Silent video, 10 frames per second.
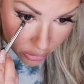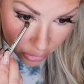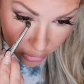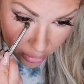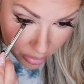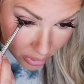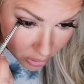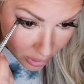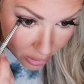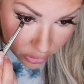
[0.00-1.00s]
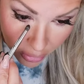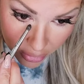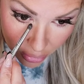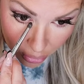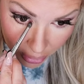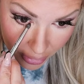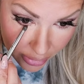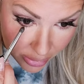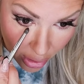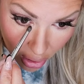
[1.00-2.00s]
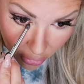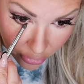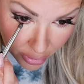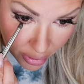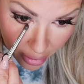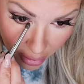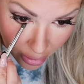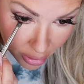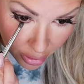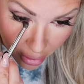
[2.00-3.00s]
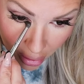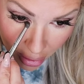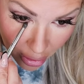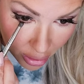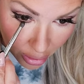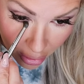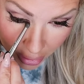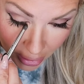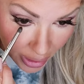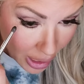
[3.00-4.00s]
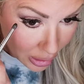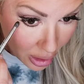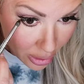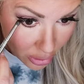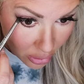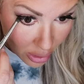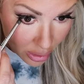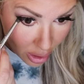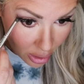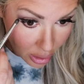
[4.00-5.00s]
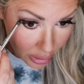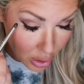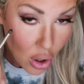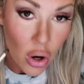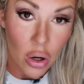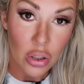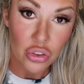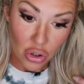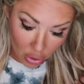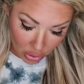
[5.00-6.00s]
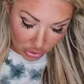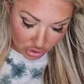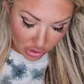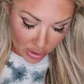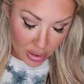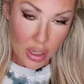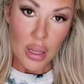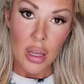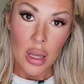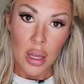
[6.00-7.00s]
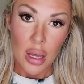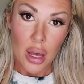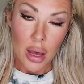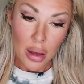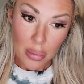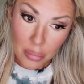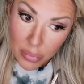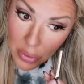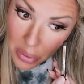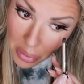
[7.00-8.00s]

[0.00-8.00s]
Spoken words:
just up under here, so it's a really soft looking eyeliner and not like a harsh pen.